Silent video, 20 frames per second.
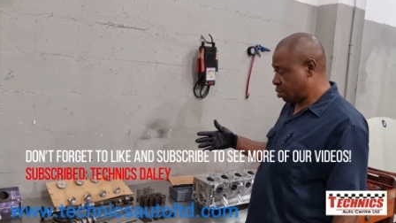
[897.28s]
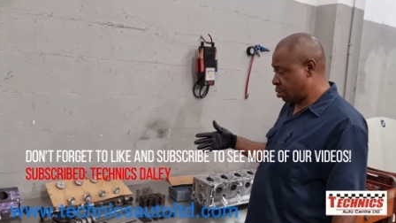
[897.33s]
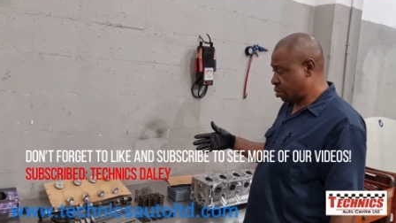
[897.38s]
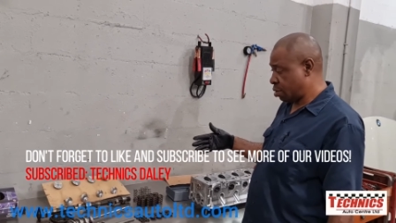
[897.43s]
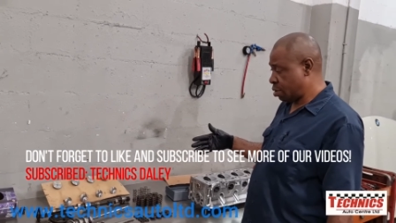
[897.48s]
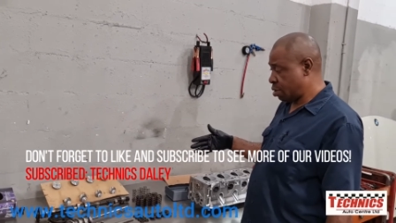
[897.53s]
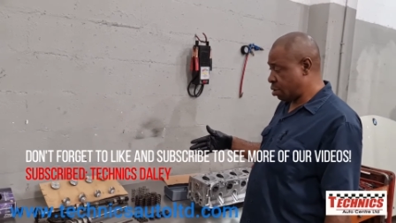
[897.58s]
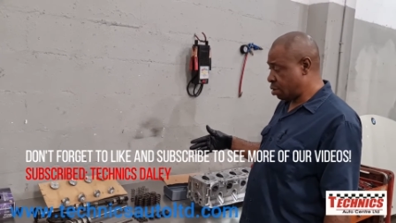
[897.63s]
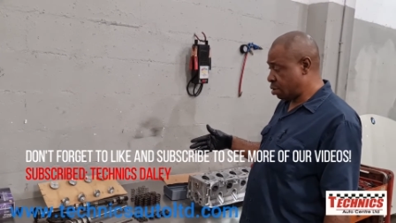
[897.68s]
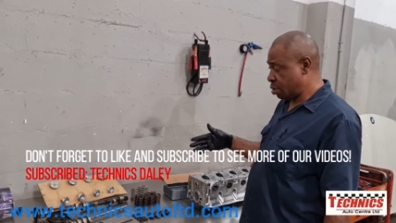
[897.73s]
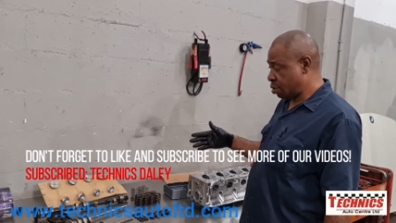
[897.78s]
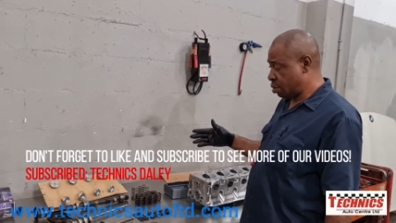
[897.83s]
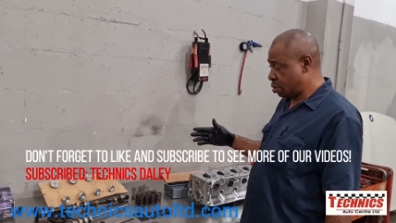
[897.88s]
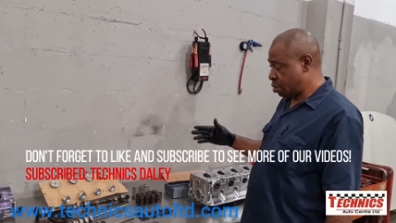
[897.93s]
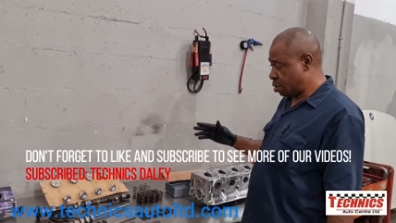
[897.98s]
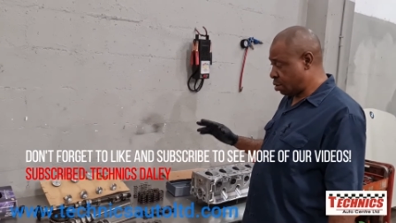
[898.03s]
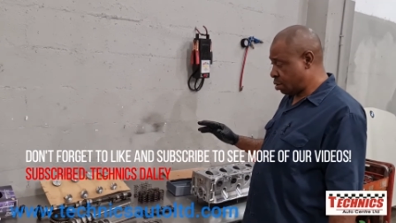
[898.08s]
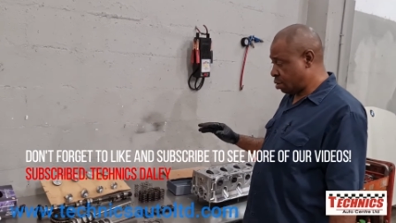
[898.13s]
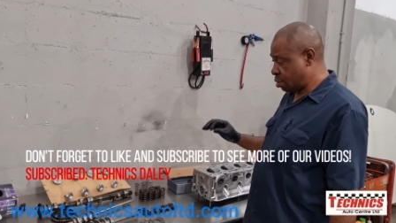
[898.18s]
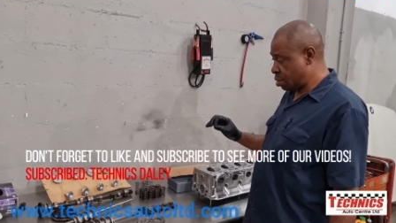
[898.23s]
they
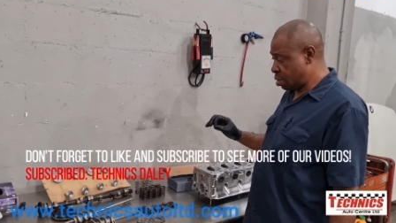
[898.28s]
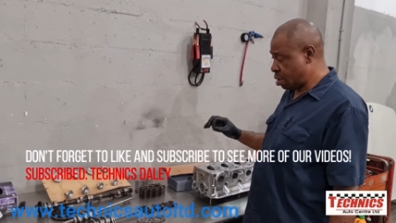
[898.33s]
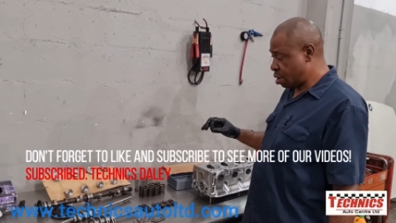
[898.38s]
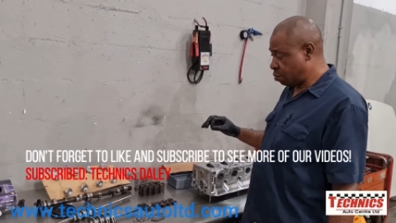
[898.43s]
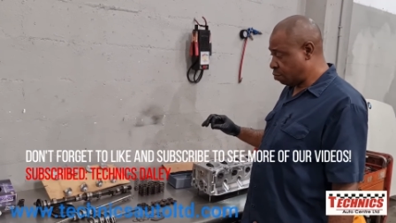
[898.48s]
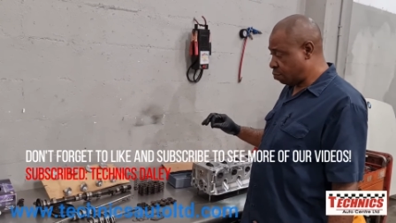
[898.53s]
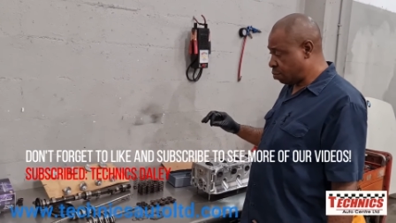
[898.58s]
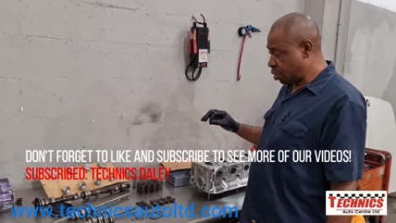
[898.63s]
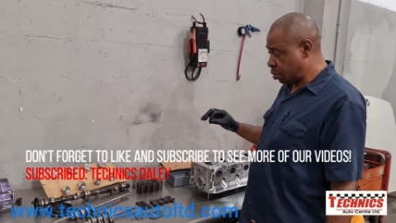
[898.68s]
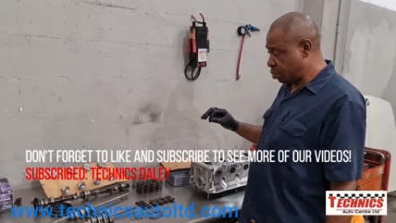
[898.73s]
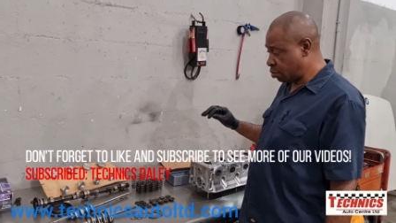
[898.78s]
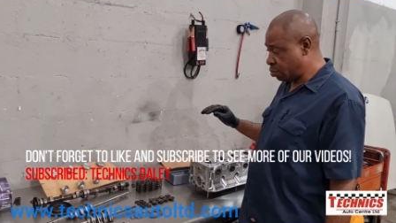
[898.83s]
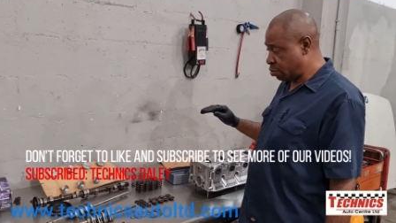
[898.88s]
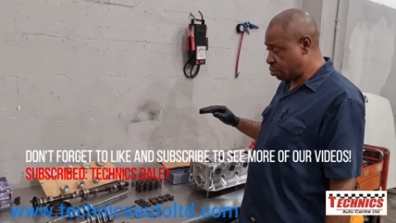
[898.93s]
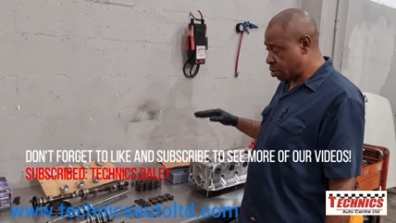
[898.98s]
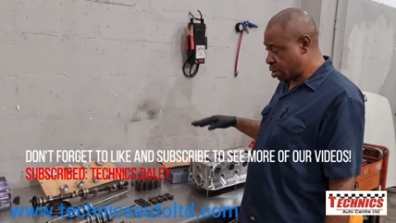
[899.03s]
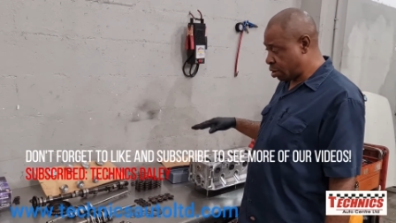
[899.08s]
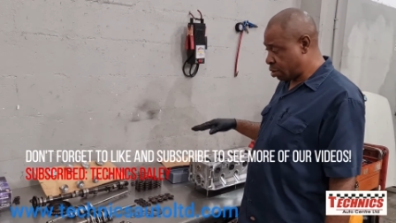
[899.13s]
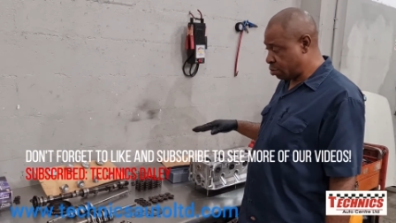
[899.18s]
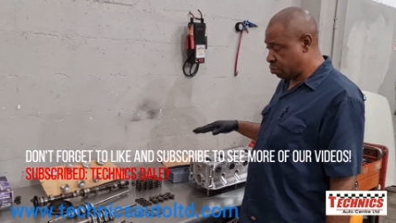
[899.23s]
they have been
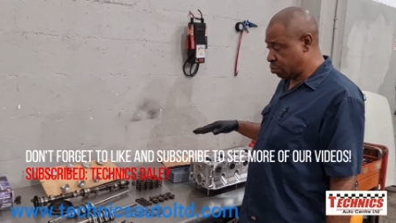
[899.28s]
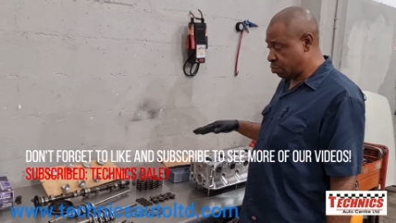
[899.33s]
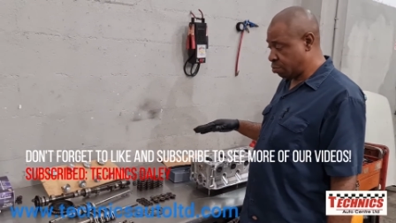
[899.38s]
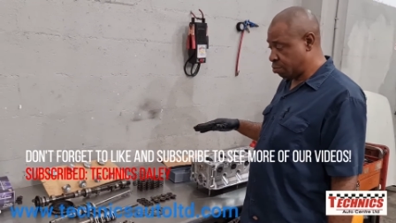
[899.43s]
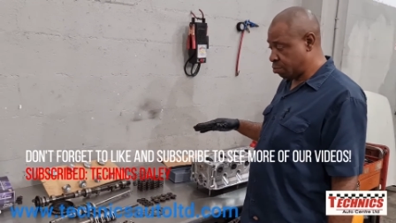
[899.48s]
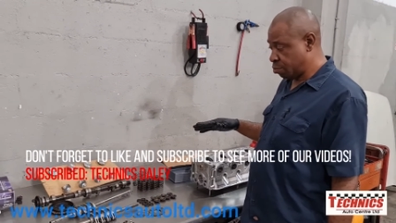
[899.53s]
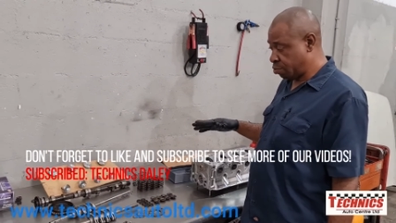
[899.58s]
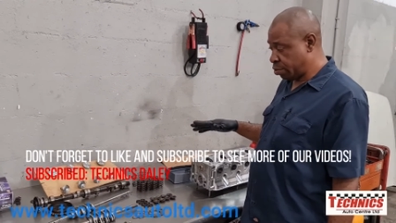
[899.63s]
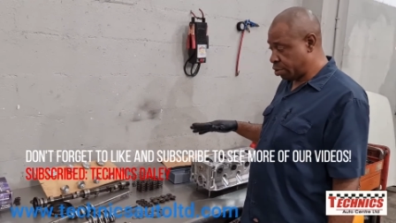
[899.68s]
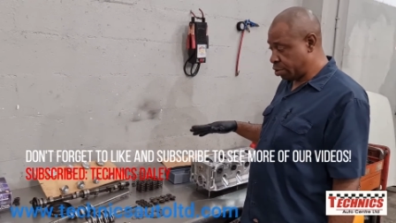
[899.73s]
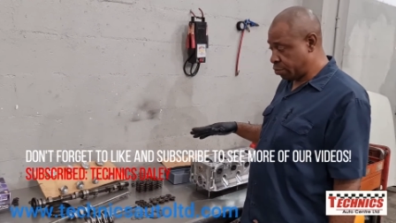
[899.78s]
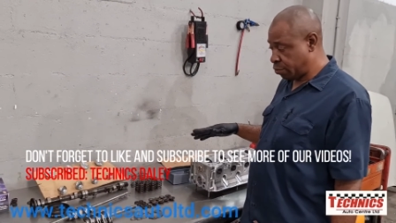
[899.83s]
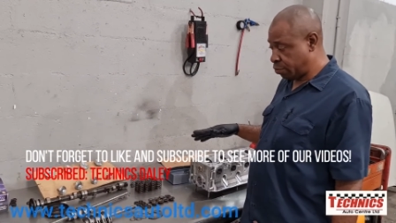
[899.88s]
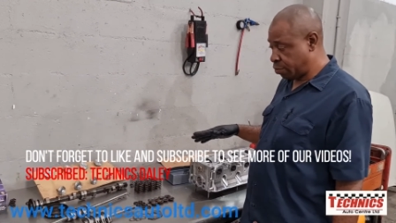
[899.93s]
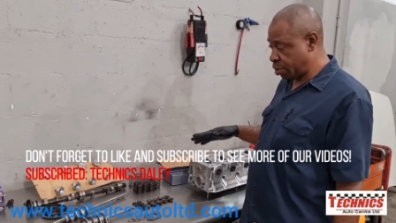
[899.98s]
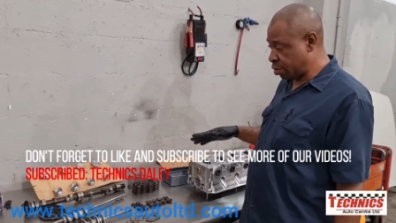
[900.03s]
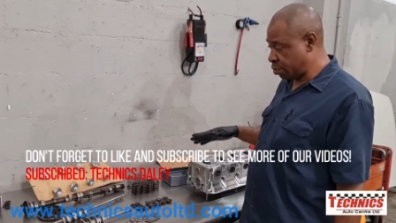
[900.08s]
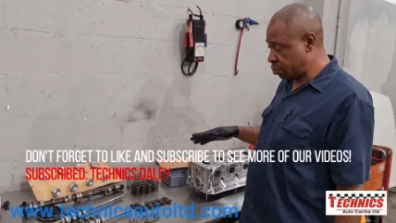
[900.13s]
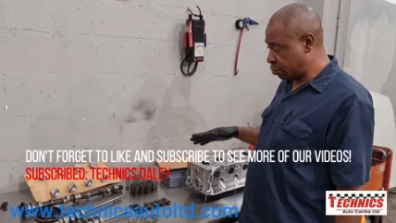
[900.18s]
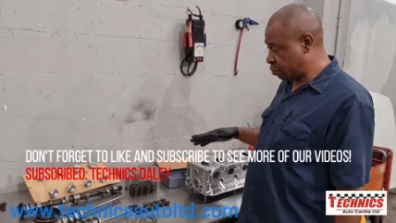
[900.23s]
grind,
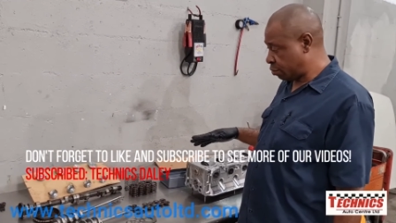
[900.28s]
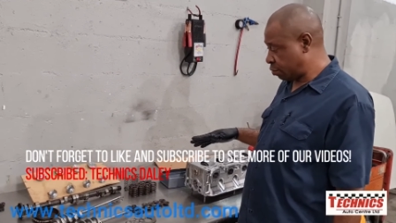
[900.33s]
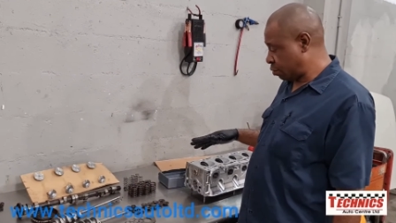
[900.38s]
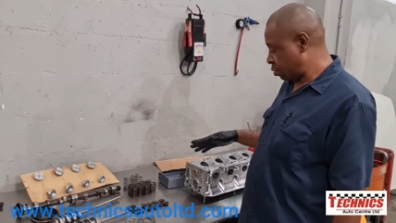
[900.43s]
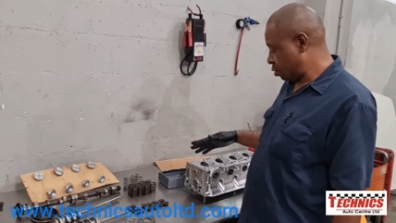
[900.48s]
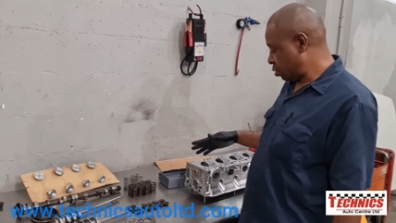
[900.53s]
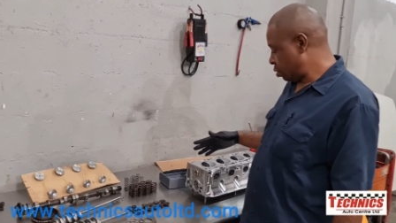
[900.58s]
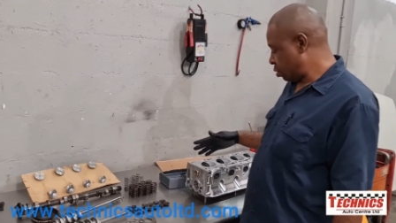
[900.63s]
refaced,